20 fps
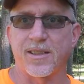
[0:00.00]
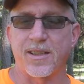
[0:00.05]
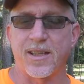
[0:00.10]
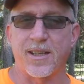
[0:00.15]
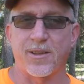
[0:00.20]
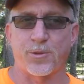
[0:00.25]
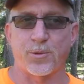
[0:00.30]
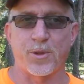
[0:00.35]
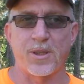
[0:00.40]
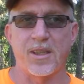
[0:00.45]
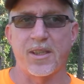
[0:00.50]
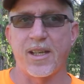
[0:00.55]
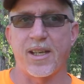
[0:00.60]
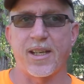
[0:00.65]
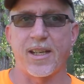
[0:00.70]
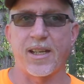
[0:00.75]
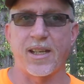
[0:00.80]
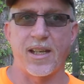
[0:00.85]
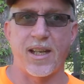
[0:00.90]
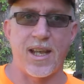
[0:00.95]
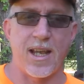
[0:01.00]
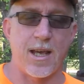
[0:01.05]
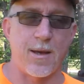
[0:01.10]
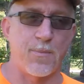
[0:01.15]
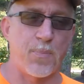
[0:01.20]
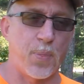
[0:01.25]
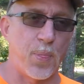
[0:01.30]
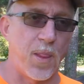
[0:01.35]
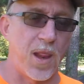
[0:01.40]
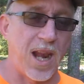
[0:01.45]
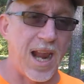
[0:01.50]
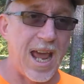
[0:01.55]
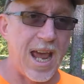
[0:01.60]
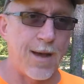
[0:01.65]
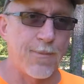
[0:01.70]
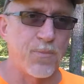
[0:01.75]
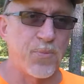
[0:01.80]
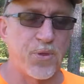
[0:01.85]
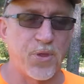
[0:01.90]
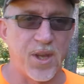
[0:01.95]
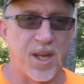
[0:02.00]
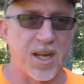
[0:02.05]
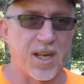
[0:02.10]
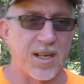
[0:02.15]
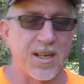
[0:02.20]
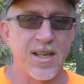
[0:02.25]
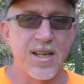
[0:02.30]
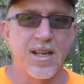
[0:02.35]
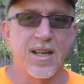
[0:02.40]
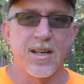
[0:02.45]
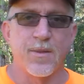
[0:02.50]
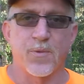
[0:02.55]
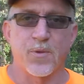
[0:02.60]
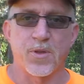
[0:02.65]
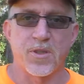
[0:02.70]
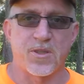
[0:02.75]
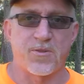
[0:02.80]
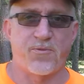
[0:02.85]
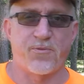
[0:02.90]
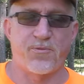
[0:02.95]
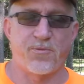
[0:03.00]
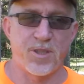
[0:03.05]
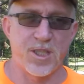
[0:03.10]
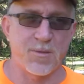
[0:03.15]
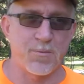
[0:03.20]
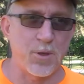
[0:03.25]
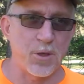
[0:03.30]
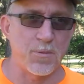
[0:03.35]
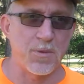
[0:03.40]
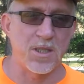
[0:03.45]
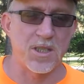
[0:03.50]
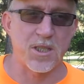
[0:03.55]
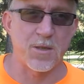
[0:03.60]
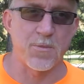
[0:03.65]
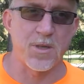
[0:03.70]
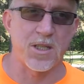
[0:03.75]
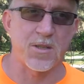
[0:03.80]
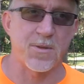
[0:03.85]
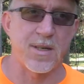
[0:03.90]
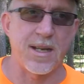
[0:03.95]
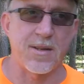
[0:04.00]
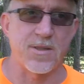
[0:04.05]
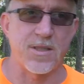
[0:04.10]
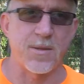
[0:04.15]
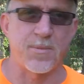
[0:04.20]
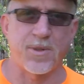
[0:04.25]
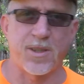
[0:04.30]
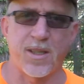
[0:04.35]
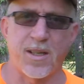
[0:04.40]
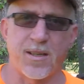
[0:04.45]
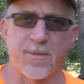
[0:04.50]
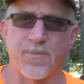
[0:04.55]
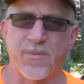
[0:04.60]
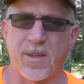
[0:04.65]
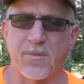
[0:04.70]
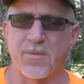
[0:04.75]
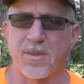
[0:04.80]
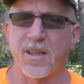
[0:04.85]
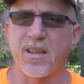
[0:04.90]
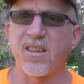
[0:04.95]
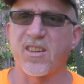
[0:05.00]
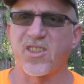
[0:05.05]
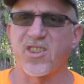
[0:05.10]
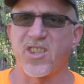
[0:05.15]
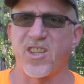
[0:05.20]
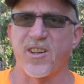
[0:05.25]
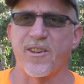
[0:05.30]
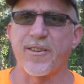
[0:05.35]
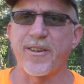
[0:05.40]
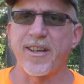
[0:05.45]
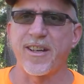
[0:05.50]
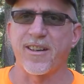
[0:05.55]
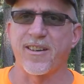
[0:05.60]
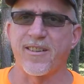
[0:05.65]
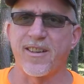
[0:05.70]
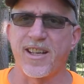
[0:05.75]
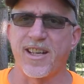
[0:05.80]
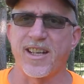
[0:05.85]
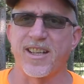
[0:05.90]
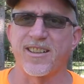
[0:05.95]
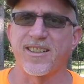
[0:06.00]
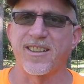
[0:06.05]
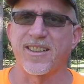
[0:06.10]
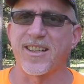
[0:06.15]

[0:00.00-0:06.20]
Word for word: That that three-legged lab lab thing what spooked me so much when I was up there, I'm kind of slurry already.